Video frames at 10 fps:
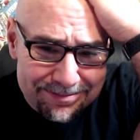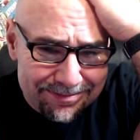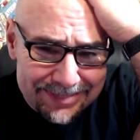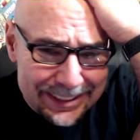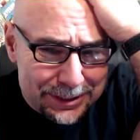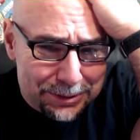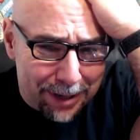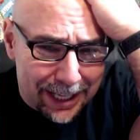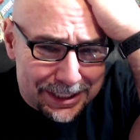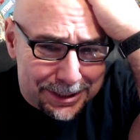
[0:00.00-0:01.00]
It's too
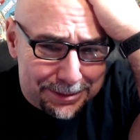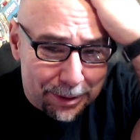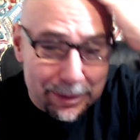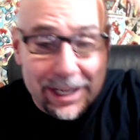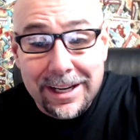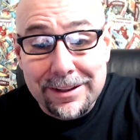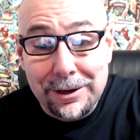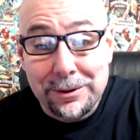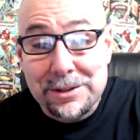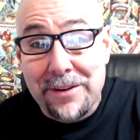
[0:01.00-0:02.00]
much. But what are you going to do?
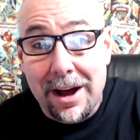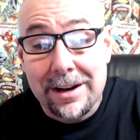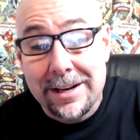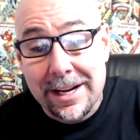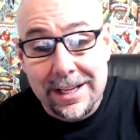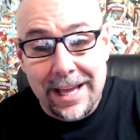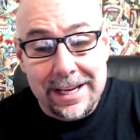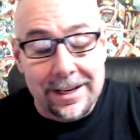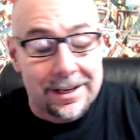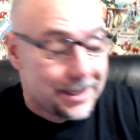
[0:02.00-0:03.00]
It's fun, and you like it.